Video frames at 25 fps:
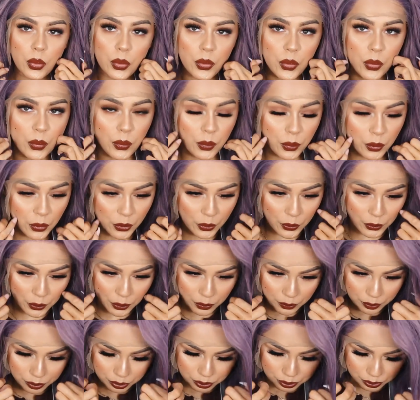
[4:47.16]

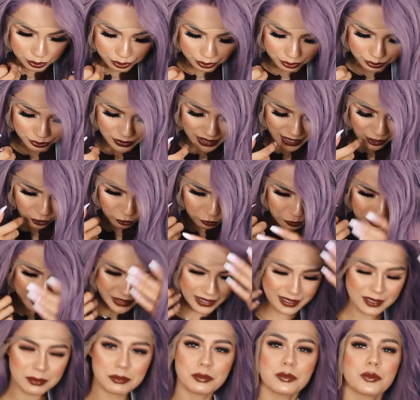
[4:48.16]
Here are
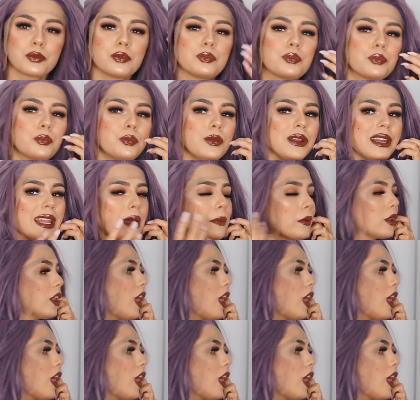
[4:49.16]
my lip